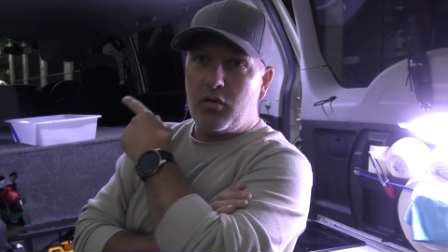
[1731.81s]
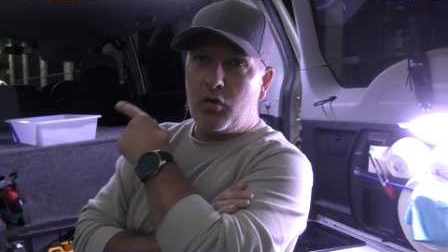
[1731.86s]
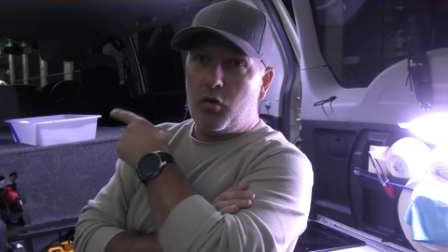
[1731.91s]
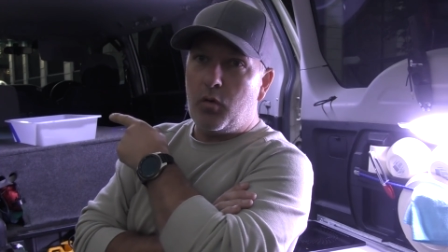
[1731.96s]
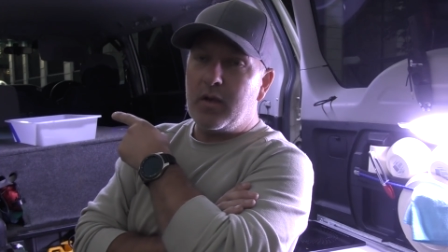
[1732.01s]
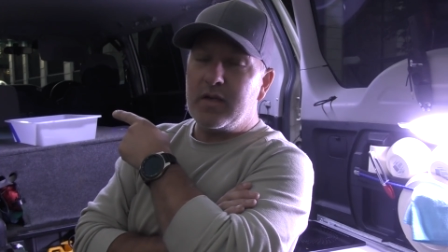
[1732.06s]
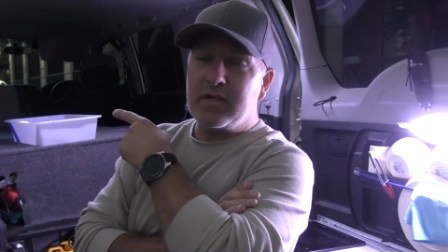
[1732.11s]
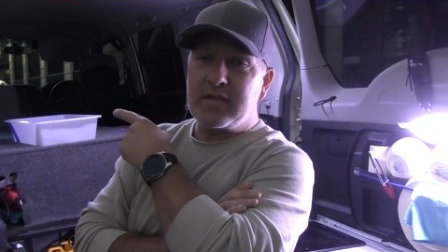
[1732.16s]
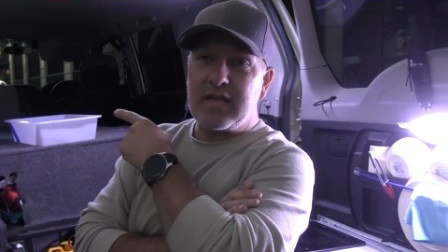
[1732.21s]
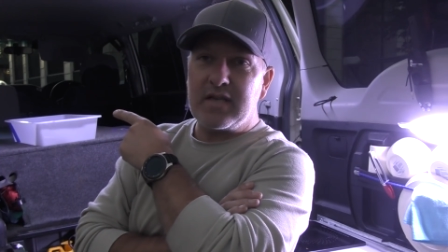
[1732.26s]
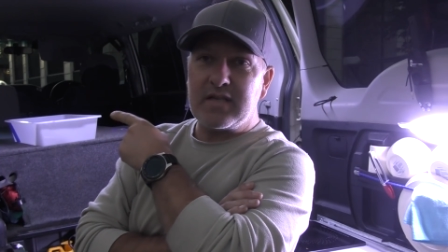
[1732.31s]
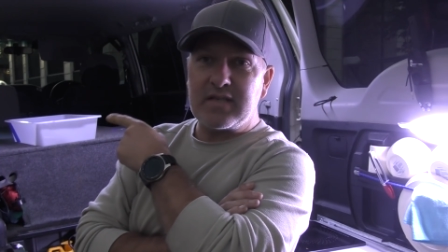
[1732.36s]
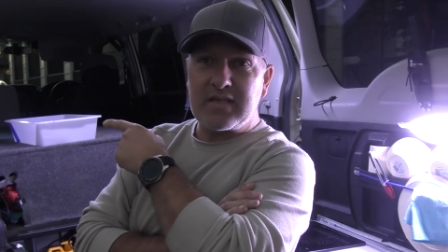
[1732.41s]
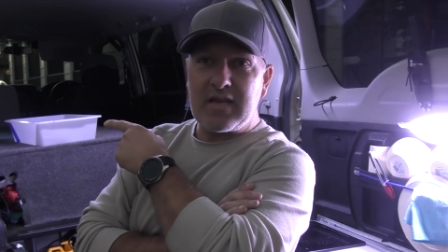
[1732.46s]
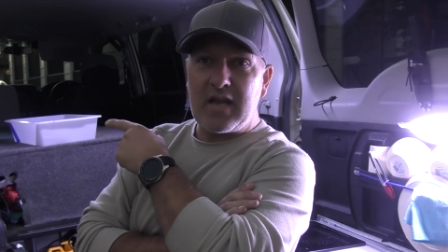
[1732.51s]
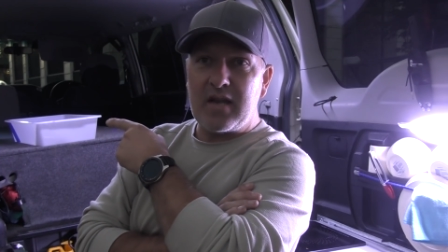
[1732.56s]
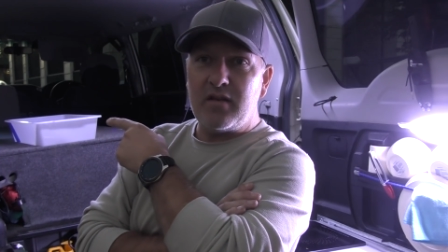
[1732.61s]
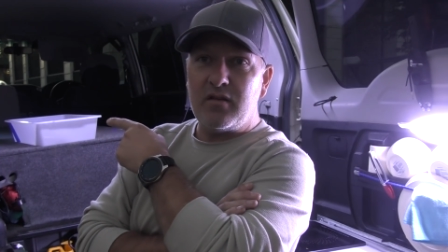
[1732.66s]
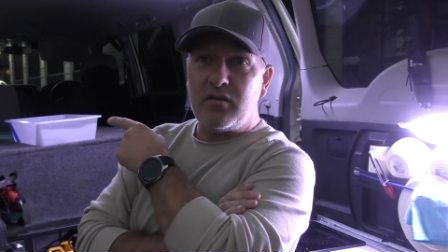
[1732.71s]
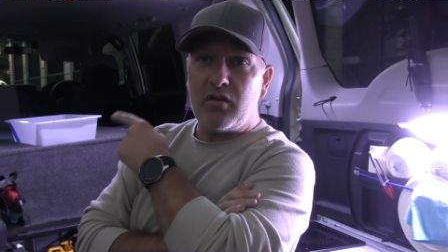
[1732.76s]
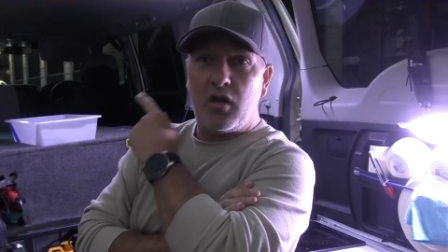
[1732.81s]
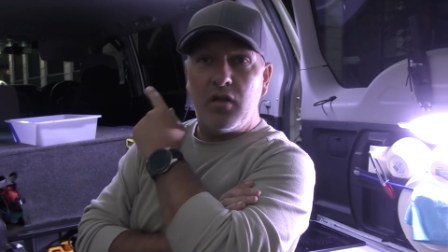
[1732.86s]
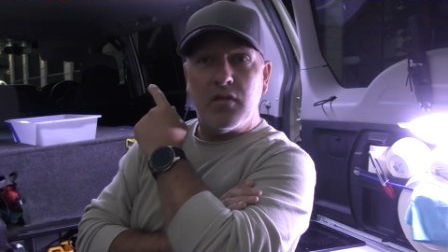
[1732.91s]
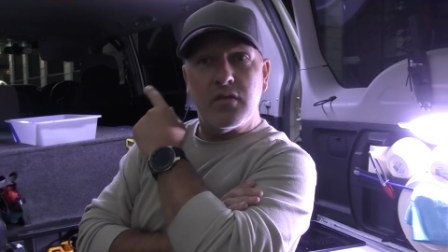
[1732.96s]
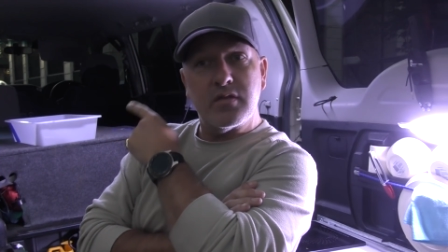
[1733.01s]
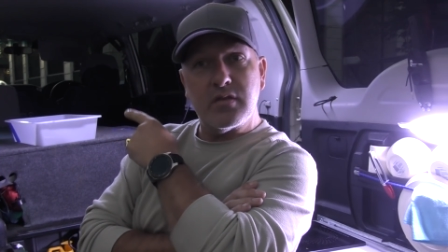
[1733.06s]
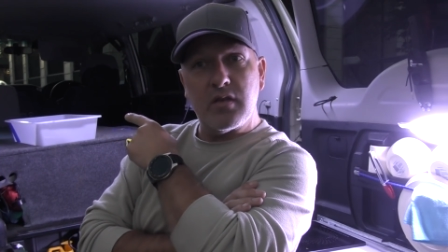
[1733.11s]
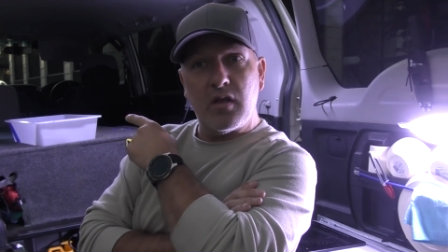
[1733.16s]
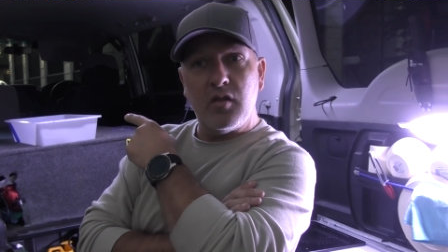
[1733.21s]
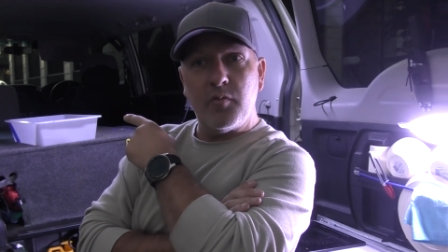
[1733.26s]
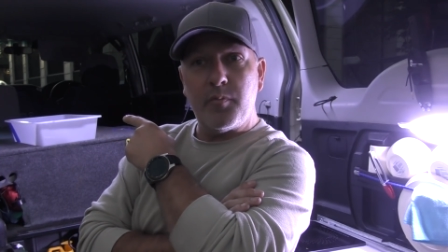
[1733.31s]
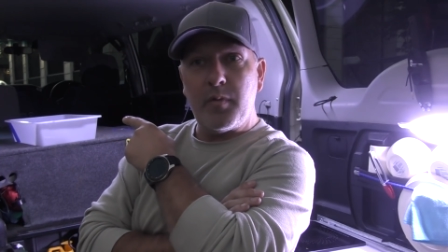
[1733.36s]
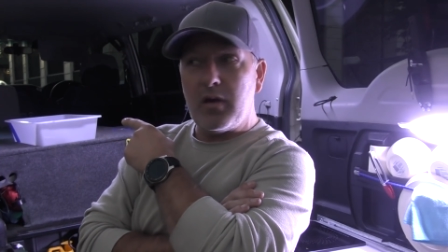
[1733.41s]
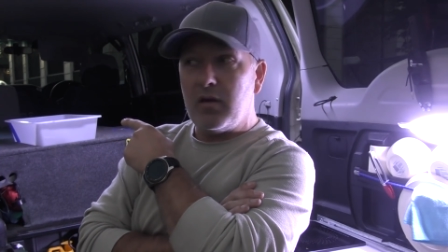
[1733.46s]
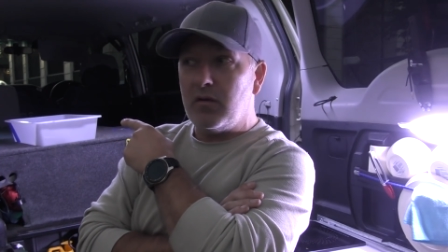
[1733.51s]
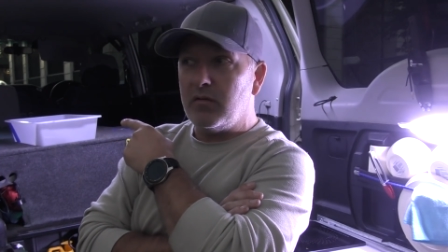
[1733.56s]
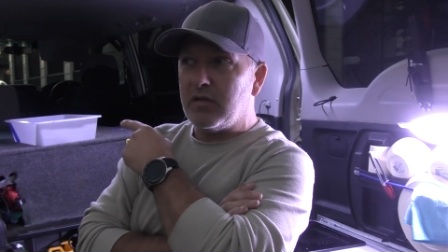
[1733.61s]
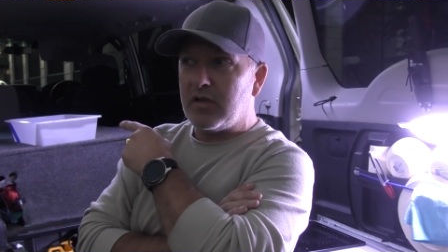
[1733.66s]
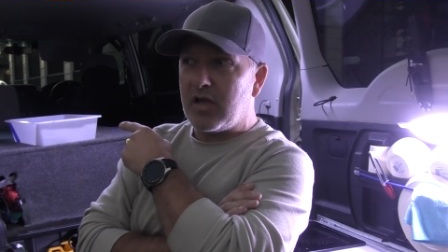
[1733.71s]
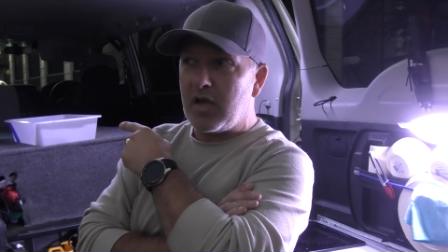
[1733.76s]
always get sun on the solar
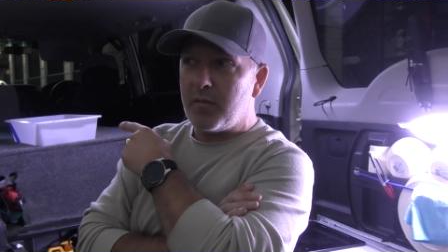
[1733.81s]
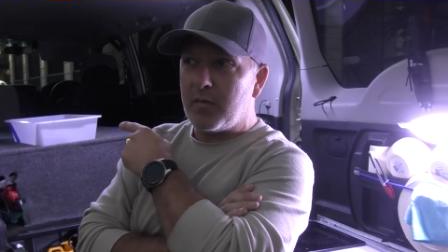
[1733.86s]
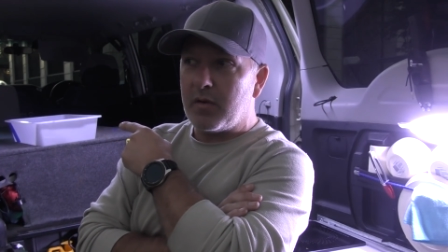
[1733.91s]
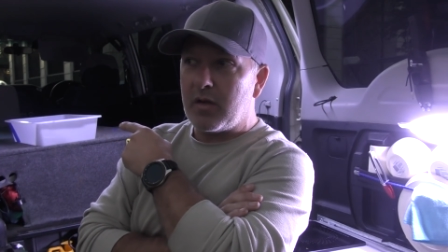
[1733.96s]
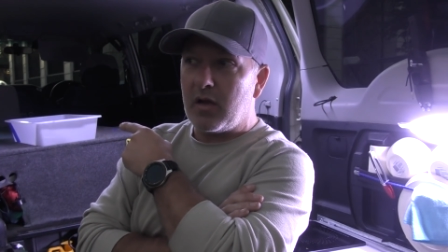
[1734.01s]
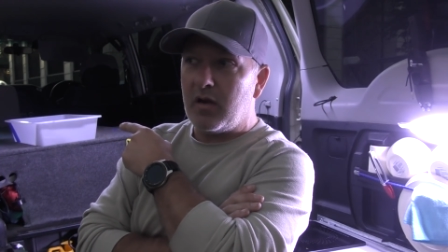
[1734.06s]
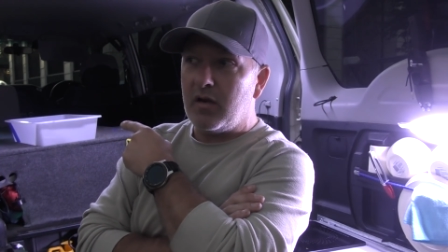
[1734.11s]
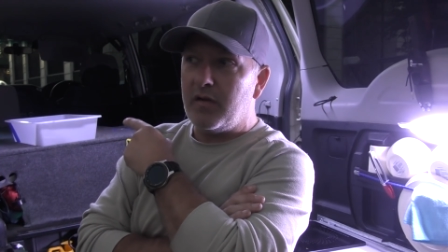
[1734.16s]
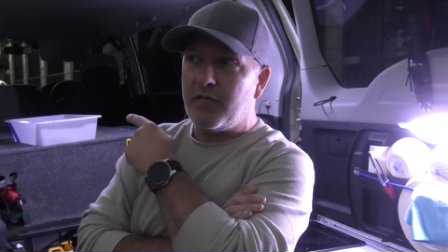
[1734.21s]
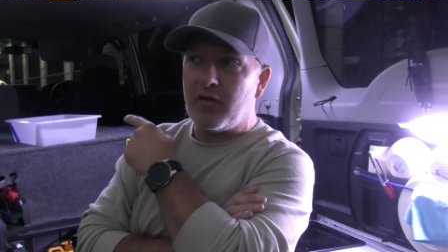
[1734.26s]
panel to keep it going.